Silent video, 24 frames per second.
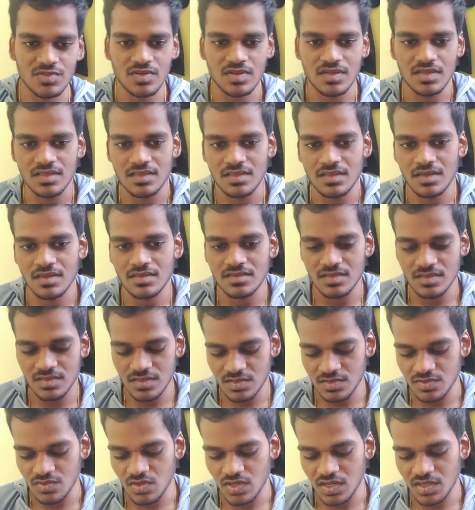So I thought this
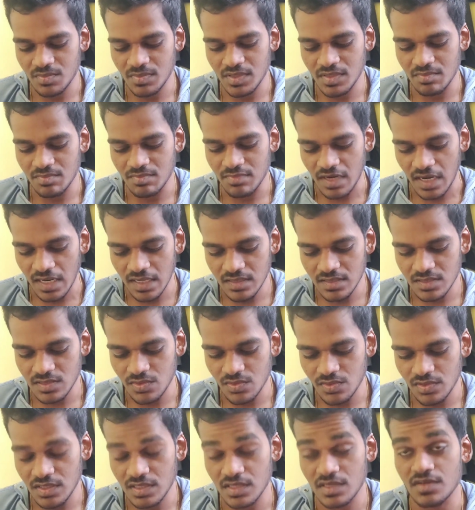is gonna be a bright
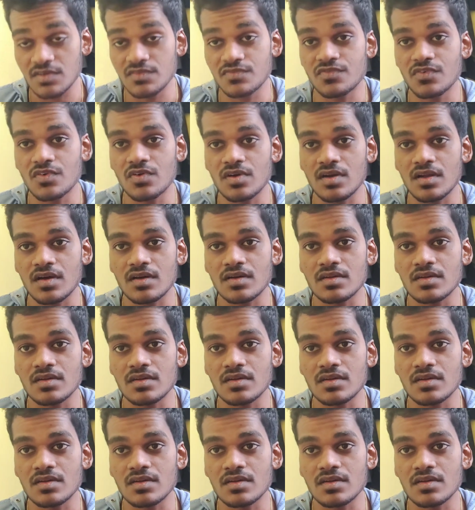sounding earphone,